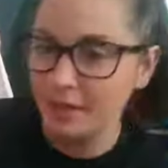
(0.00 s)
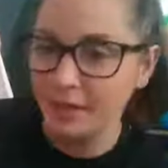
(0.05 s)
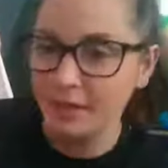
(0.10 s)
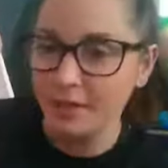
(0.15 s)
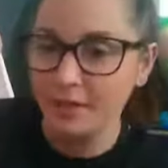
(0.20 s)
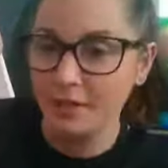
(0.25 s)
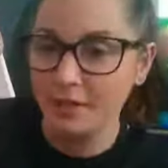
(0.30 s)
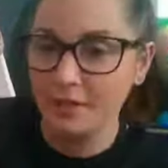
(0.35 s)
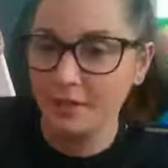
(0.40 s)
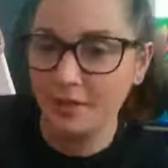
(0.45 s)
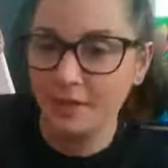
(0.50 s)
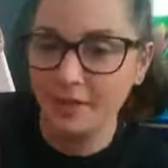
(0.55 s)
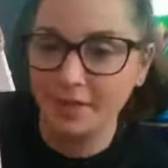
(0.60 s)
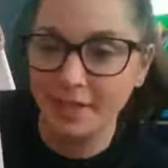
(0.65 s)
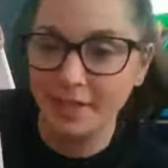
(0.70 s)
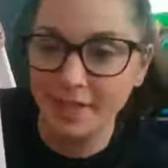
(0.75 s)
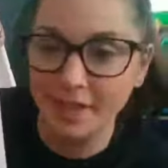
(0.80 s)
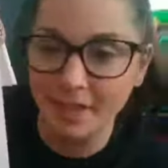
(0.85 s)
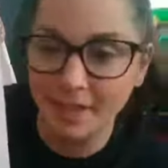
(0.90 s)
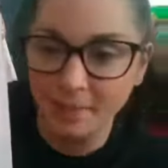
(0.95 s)
You can
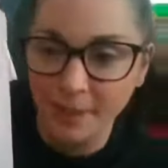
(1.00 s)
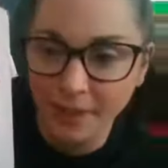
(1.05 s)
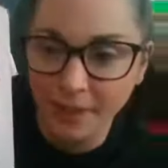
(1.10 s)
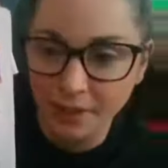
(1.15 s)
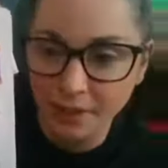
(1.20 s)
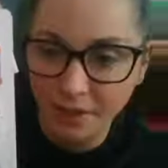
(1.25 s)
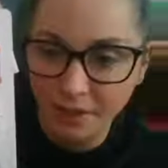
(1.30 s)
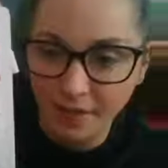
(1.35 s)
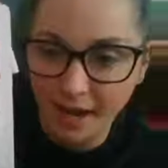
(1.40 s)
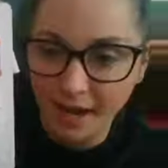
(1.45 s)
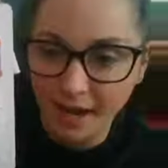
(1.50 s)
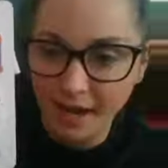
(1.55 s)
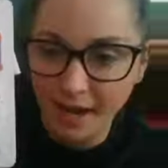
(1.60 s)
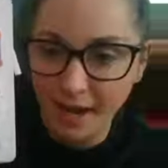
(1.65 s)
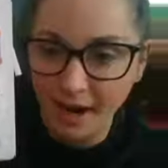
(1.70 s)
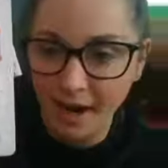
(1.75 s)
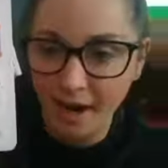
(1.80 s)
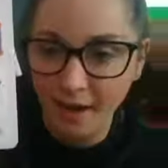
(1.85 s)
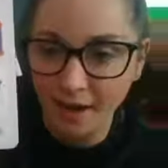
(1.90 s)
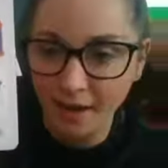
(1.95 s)
see this picture right
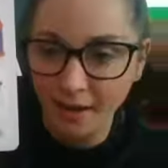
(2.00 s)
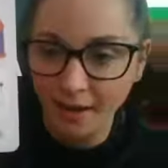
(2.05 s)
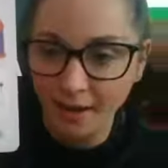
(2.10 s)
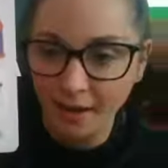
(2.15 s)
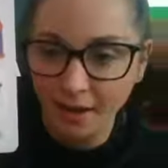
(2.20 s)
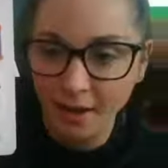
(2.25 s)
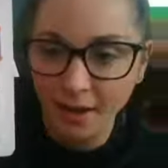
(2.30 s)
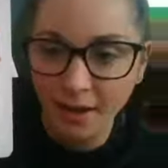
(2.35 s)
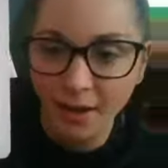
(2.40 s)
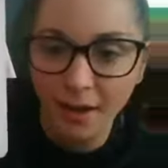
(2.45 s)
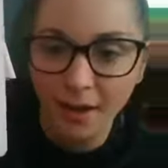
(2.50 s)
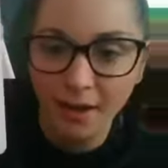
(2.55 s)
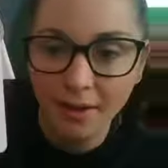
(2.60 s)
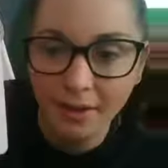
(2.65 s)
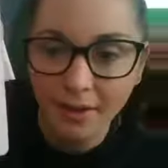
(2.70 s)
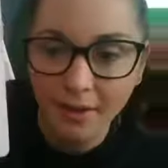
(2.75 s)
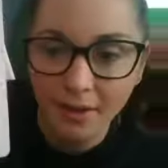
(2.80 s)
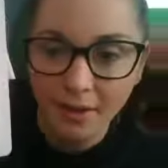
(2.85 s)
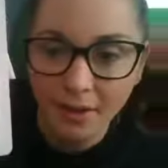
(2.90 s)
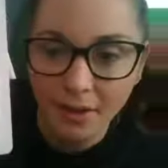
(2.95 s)
here.
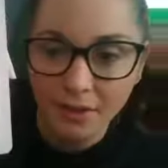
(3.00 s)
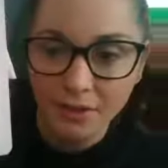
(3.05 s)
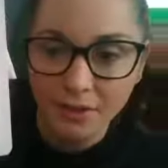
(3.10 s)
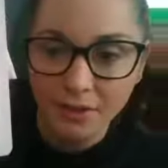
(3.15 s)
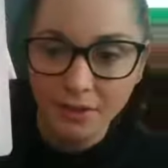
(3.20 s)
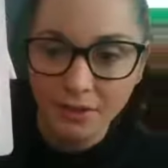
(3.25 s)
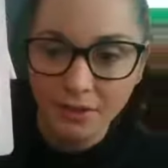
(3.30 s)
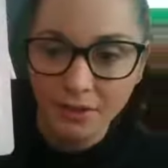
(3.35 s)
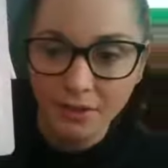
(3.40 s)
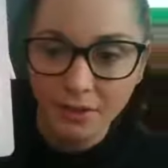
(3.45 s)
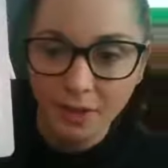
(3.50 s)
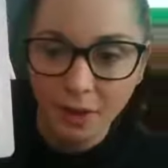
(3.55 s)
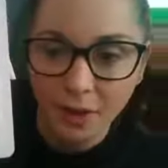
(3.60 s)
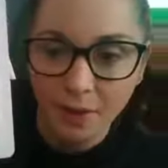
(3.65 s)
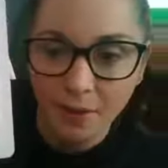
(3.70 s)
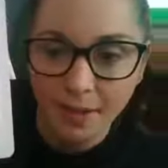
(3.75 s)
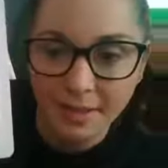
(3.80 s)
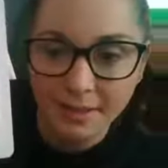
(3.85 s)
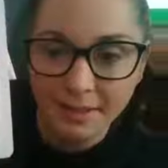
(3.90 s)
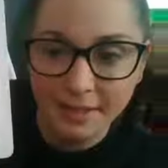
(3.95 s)
Her
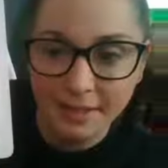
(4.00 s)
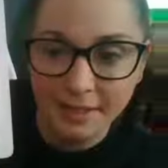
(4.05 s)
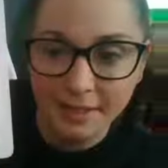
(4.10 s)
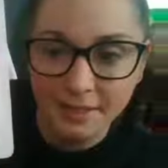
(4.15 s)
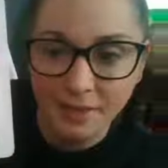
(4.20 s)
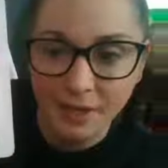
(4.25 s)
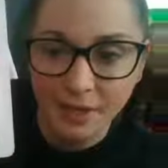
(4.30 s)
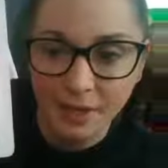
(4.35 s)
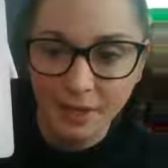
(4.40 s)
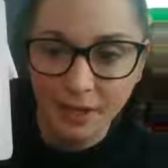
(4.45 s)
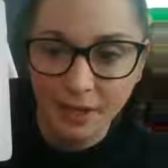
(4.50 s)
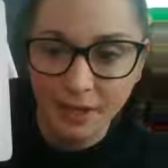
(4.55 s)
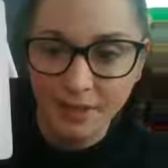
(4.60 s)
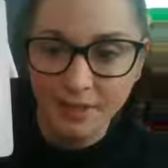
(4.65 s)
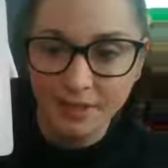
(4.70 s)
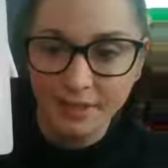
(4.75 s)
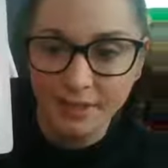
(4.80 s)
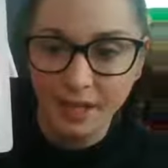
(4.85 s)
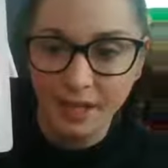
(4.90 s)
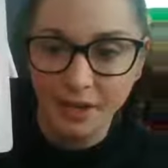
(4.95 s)
sewing
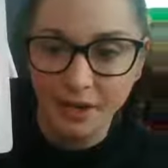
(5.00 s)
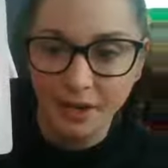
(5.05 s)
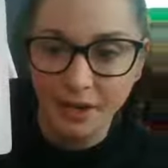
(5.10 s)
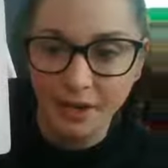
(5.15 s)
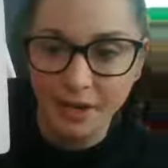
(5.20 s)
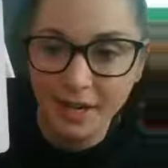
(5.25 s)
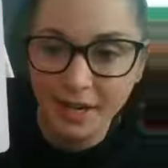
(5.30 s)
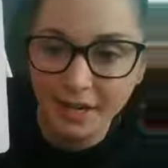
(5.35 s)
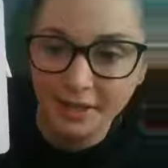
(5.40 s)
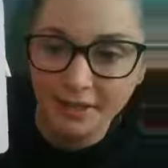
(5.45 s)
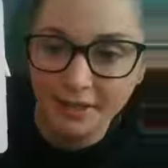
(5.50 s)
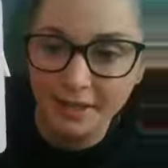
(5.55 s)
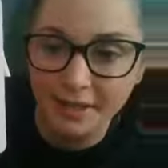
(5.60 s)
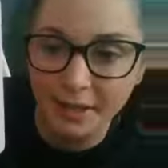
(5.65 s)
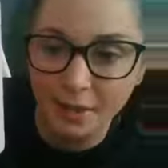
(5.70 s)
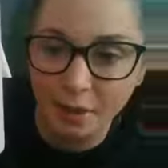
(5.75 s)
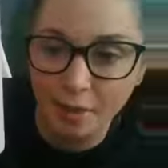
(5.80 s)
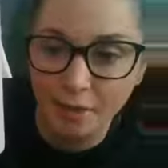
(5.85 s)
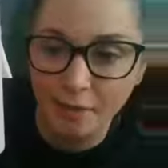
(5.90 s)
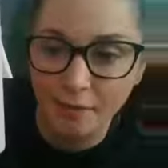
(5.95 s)
scissors and her needles
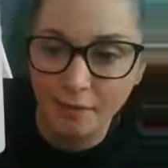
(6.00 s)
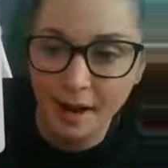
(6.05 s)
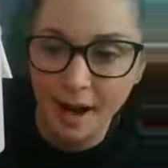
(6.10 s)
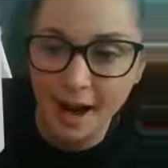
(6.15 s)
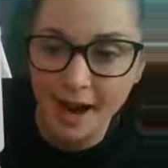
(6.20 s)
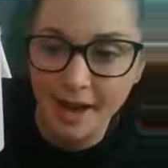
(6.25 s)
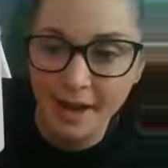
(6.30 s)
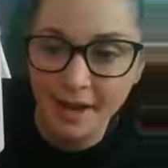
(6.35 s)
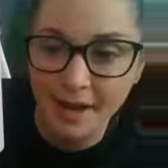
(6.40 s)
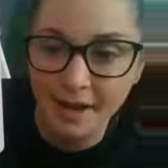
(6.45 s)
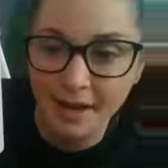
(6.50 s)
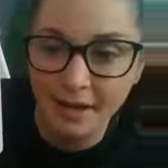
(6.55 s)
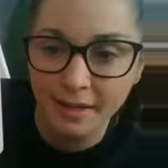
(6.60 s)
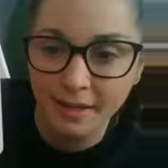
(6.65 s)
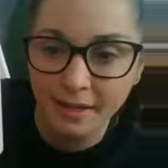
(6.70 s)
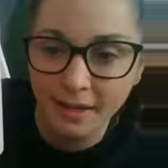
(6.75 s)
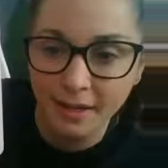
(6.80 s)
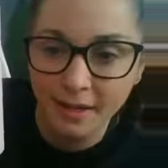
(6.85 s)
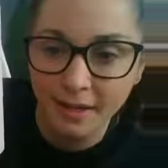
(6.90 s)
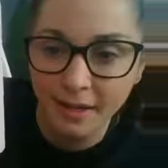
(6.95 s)
and thread,
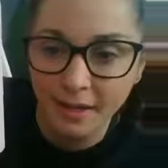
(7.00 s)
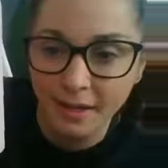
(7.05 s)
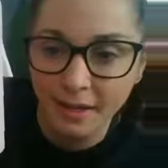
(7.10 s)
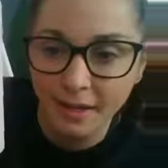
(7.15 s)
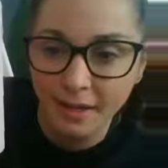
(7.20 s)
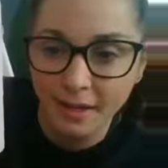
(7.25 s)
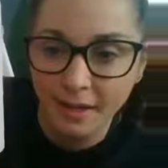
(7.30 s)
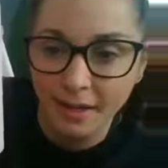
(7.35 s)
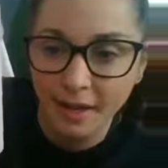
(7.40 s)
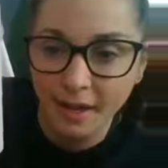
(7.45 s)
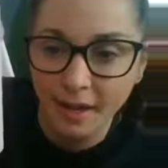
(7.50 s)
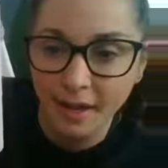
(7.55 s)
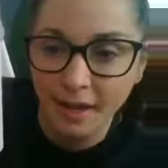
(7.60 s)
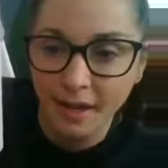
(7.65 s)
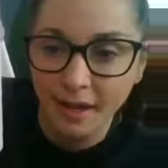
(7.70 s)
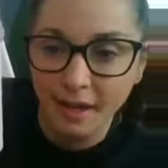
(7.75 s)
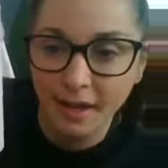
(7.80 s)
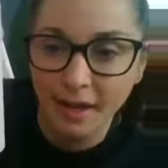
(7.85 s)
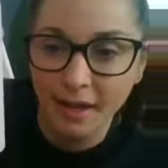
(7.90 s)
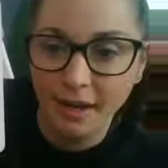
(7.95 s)

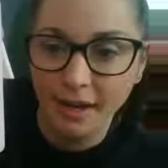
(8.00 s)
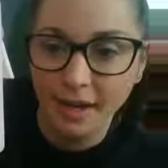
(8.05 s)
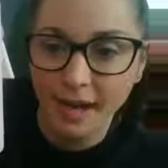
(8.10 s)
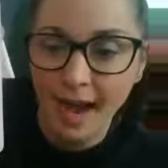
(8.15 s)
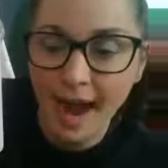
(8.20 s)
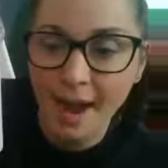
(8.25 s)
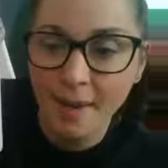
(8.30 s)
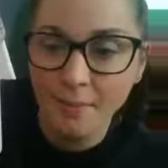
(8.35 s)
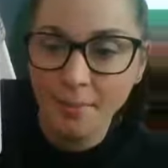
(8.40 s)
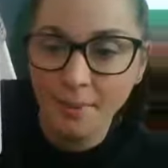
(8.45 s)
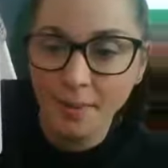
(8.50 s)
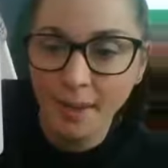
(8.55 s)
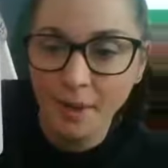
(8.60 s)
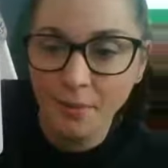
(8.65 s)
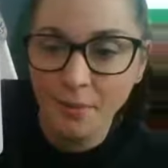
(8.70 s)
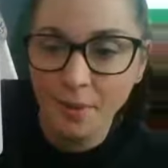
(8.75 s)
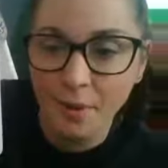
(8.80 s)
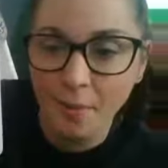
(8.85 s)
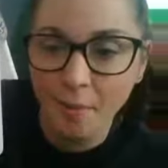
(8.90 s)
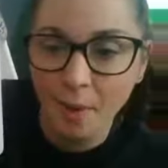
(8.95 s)
and a cat playing
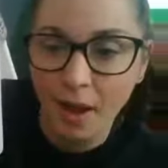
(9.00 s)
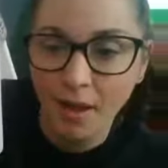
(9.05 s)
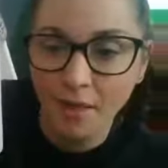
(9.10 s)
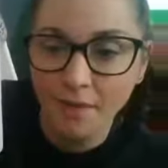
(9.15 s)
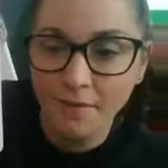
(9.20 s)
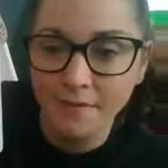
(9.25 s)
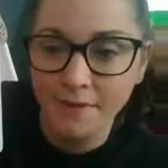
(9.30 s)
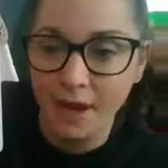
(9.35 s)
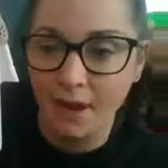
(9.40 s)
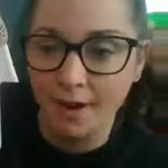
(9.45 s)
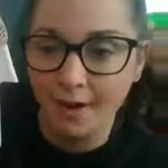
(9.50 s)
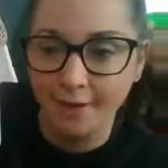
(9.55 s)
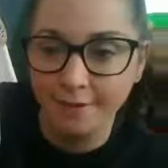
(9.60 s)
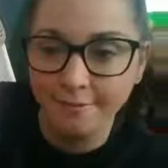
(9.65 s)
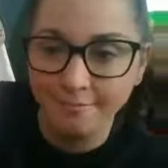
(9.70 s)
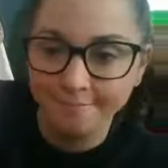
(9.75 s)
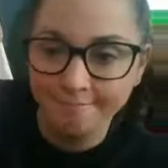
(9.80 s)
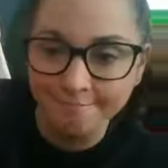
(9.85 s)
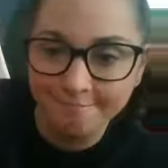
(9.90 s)
with a ball of yarn.